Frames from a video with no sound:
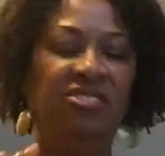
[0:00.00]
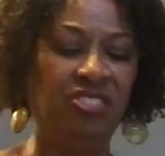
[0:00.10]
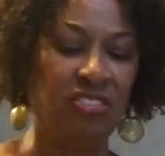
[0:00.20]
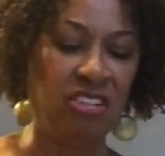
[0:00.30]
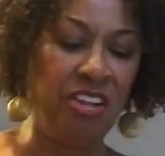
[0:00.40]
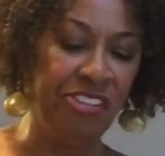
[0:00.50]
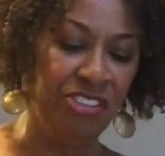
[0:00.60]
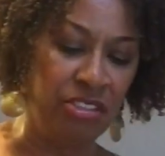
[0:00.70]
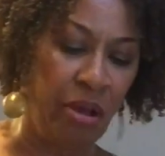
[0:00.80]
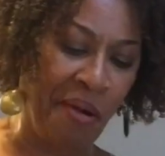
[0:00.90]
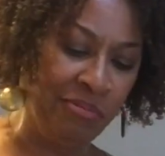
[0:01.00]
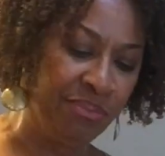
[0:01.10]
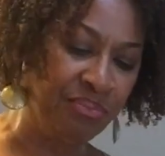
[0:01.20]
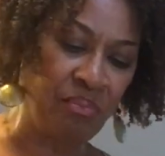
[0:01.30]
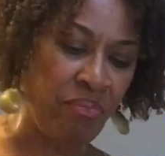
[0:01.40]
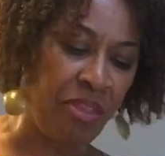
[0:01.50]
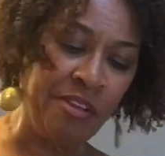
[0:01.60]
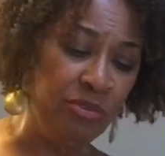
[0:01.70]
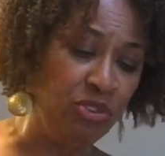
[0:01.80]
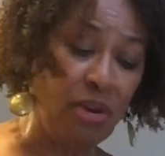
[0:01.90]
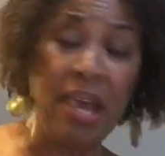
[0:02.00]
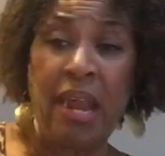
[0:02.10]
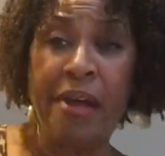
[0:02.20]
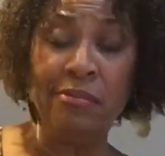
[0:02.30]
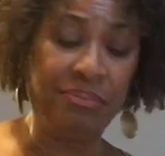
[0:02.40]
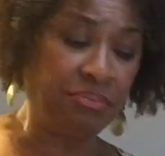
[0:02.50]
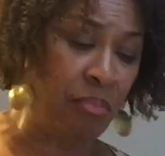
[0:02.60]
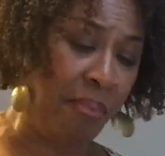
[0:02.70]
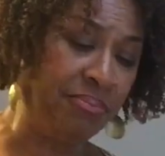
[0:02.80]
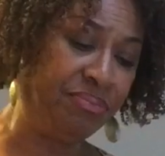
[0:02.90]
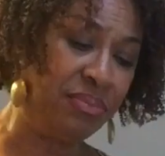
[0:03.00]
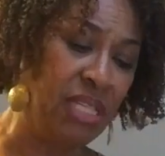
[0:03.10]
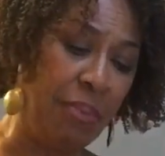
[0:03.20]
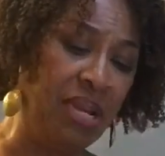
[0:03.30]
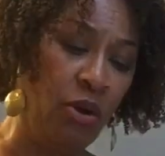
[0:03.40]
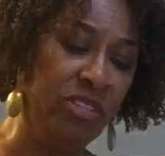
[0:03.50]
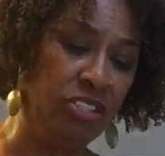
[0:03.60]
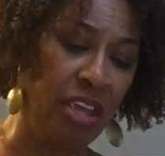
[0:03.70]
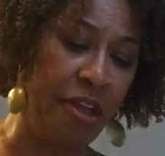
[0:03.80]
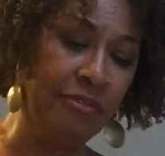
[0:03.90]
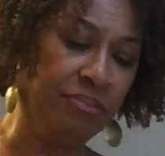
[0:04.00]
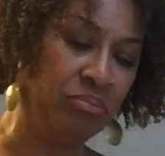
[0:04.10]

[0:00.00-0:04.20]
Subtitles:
it's still delicious. Try it out. Let me know what you think.